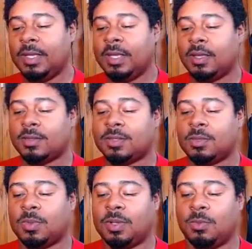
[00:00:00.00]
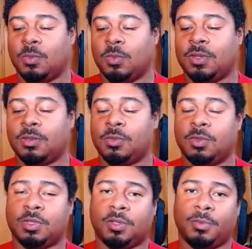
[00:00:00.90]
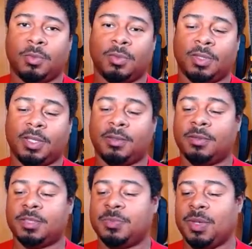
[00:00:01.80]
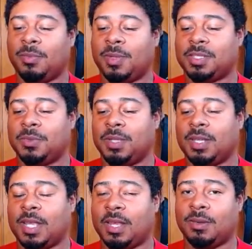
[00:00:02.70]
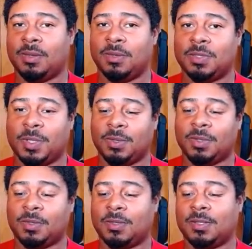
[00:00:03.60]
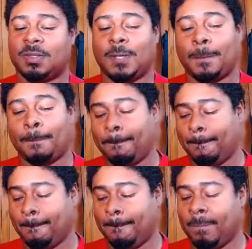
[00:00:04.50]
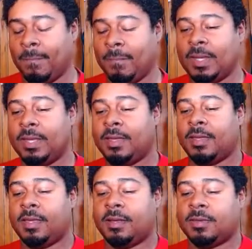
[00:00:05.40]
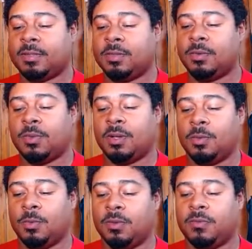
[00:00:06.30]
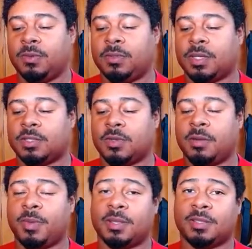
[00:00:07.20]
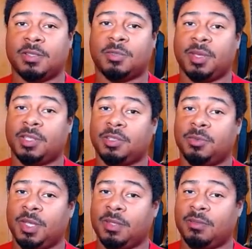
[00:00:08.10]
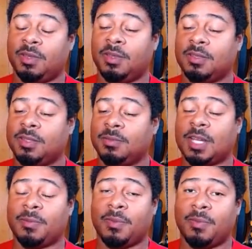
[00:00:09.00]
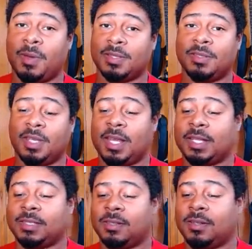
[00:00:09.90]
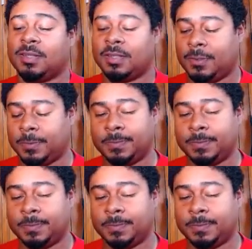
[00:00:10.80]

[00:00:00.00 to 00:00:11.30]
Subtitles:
Also running 1 Naruto the Moral Leader, just being able to make sure we get hate on those spell cards. And also running 1 Photon Strike Bouncer, just make sure we get some type of monster negate out there also.